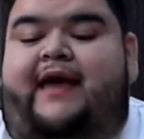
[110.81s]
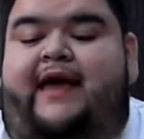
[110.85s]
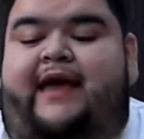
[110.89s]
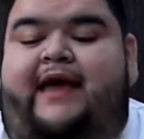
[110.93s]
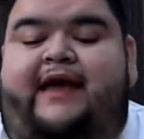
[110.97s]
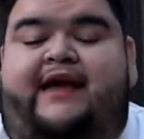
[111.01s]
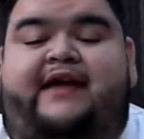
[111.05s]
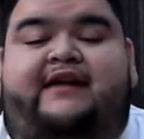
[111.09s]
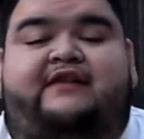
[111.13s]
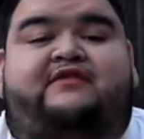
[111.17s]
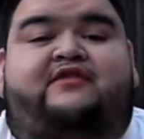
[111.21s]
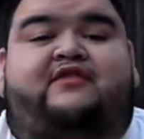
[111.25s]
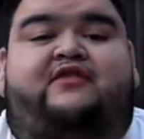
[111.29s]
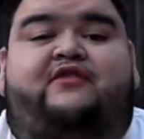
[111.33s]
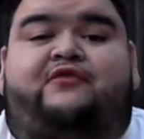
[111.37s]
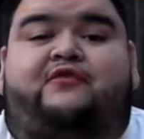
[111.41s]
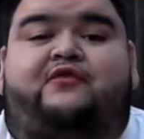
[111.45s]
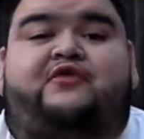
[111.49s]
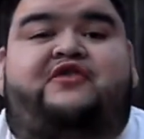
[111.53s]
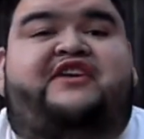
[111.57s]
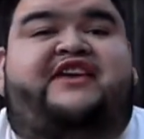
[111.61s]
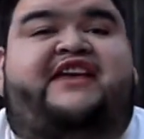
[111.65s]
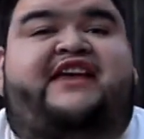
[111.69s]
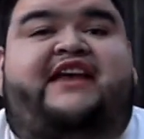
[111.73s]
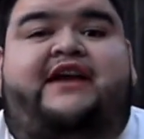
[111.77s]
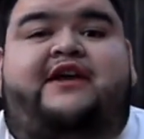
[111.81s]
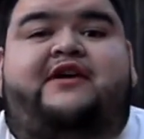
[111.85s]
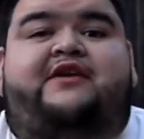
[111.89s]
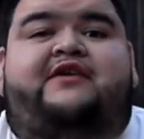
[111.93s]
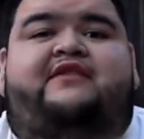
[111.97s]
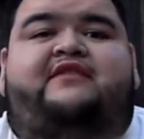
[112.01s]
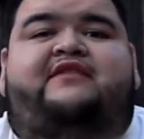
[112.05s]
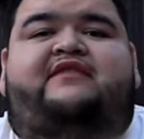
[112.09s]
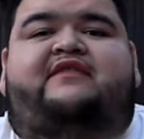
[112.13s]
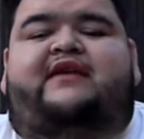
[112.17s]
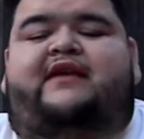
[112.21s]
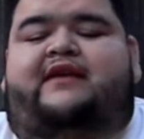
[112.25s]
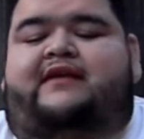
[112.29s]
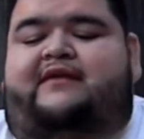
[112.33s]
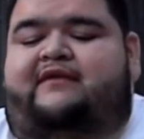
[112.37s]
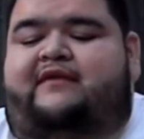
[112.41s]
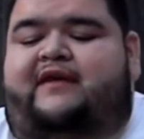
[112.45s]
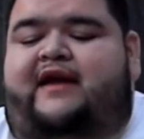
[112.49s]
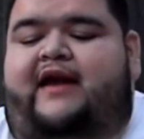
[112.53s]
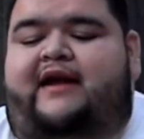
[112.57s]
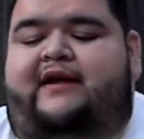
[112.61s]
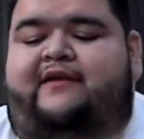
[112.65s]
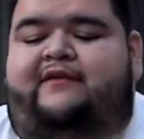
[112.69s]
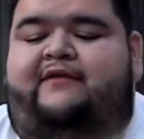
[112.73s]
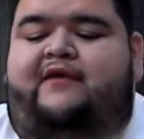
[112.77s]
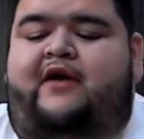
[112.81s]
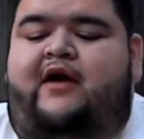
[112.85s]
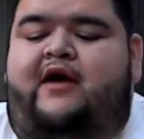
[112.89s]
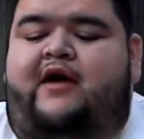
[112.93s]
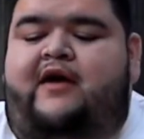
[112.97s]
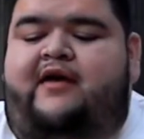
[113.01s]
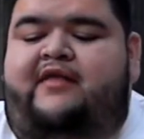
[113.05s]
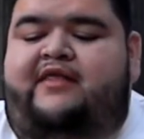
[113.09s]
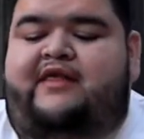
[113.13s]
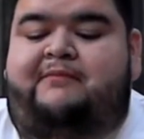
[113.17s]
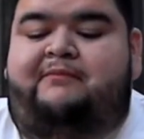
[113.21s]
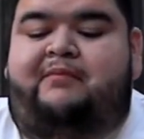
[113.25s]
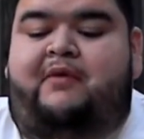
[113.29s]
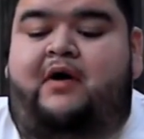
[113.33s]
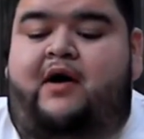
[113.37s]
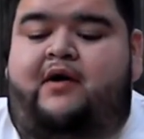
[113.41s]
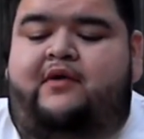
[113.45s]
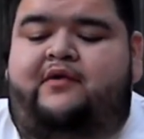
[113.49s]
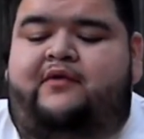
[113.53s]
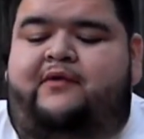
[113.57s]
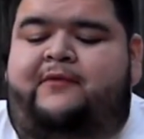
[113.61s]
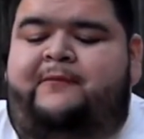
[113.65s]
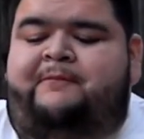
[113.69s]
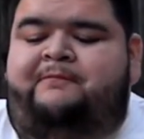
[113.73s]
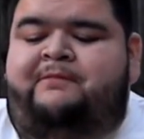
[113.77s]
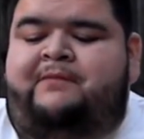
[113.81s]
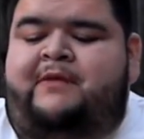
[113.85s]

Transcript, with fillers: aged for years inside of the bottle.